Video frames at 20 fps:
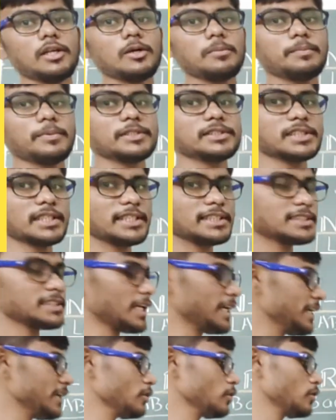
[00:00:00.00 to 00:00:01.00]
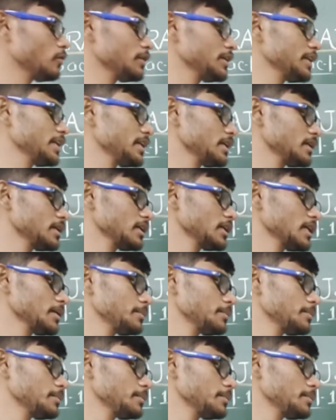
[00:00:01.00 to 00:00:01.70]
Now a person is standing over here.